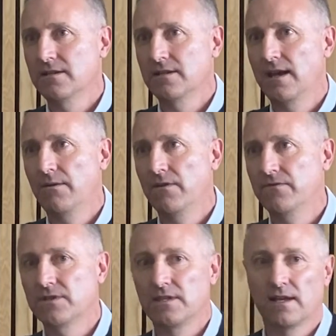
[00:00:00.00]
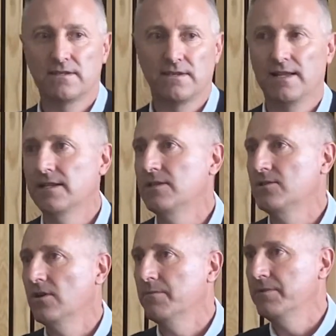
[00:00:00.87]
now obviously that's Andy's
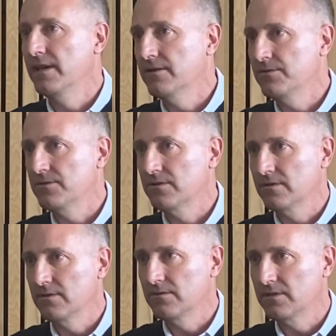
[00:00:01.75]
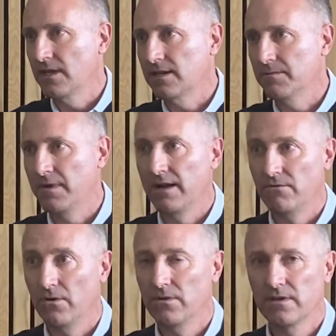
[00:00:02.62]
job now, who's taken my
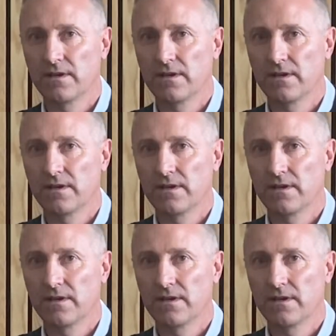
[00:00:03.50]
role,